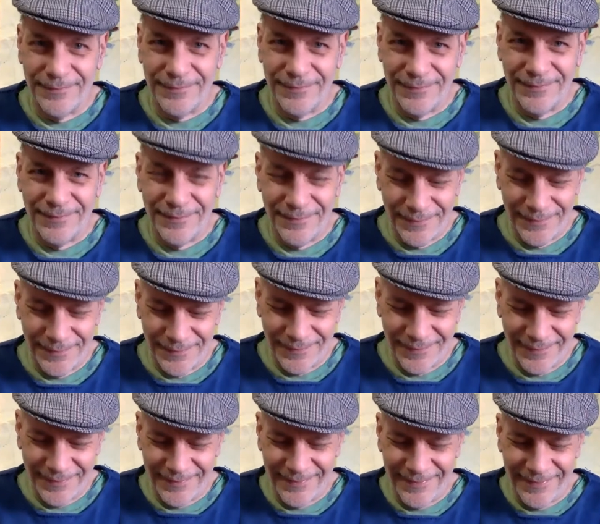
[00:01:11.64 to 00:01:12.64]

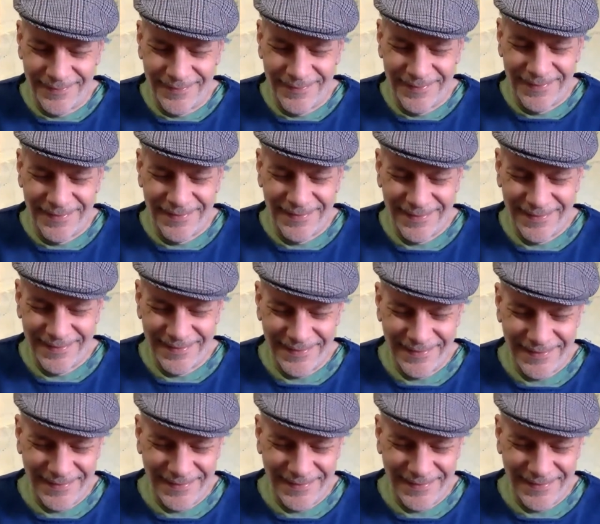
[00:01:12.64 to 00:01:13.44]
Nothing is said.